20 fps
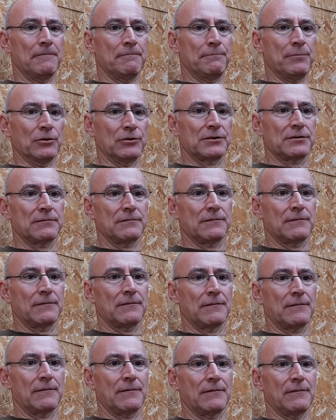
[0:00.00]
But
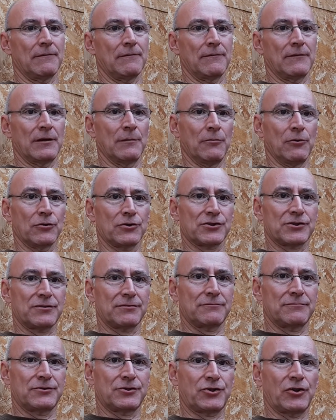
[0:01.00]
the most
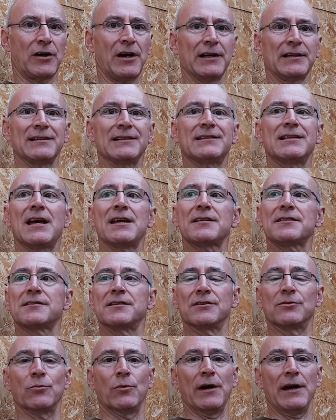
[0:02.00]
tried and
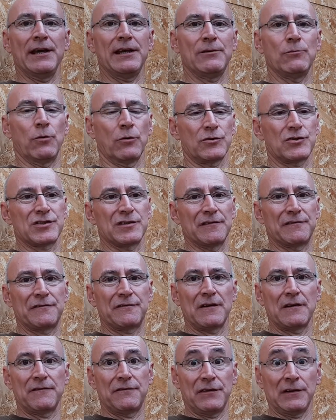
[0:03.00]
tested way, once you've
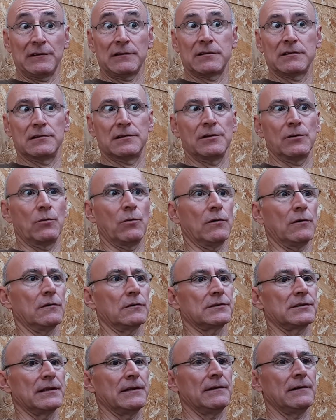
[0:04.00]
filtered your
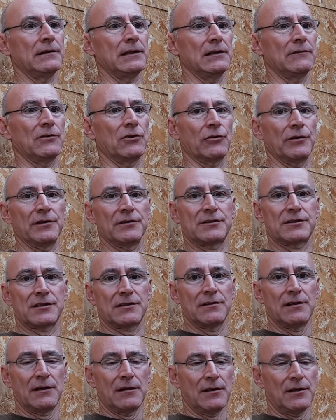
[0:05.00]
water and you've got it
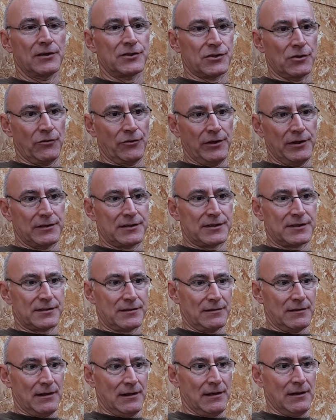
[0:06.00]
so that it's
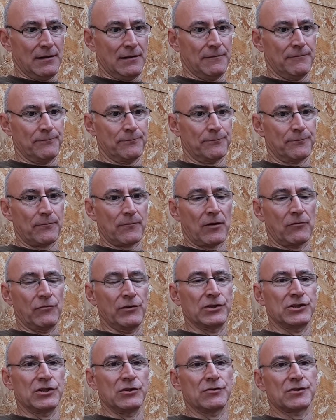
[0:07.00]

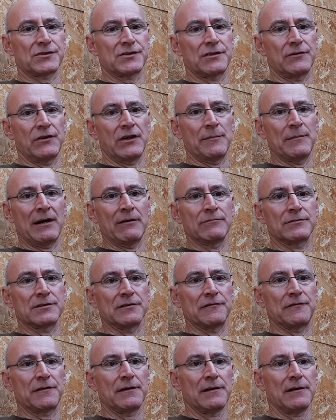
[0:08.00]
reduced the amount of
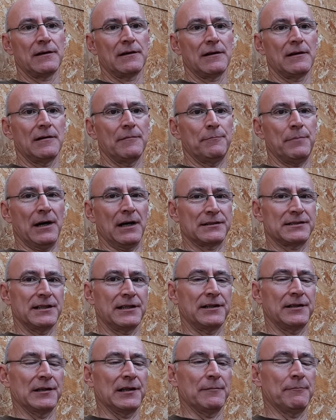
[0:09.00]

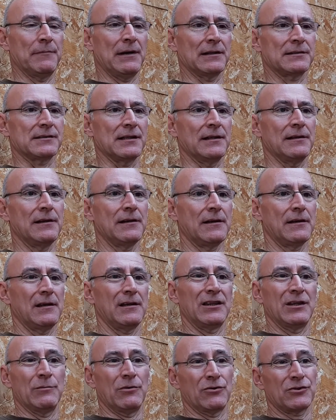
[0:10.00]
particulate matter,
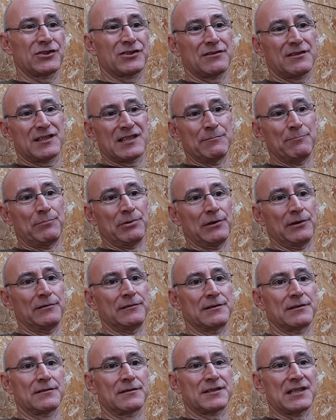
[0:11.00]
the most simple and
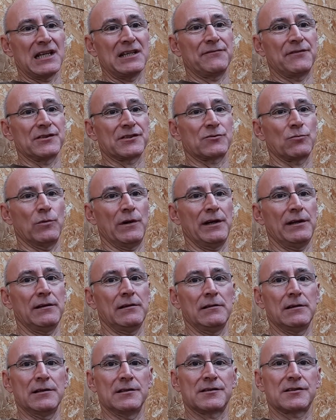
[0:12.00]
safest way
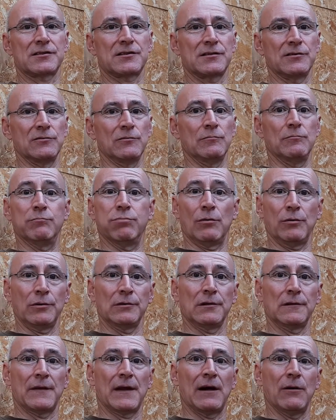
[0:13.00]
is to
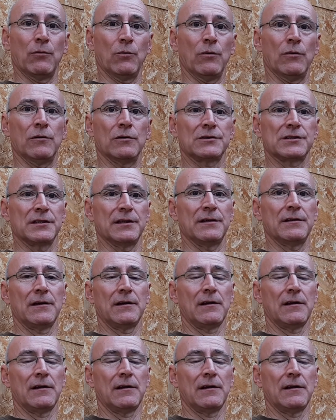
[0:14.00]
boil that water.